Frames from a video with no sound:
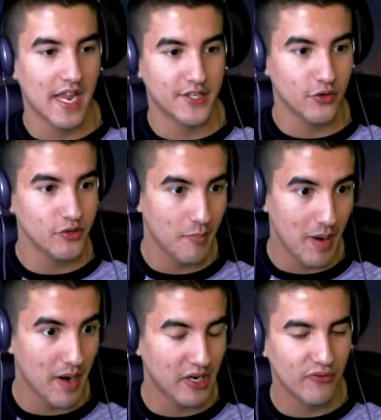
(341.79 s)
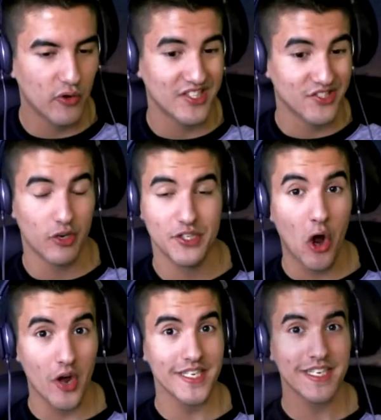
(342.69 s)
I turned on my microphone and started
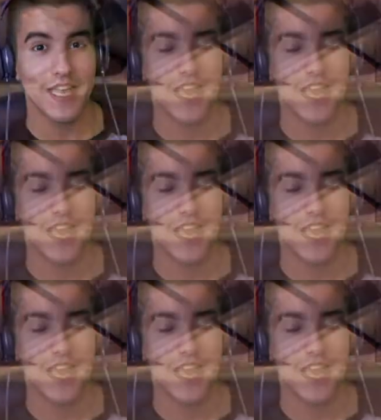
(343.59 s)
talking.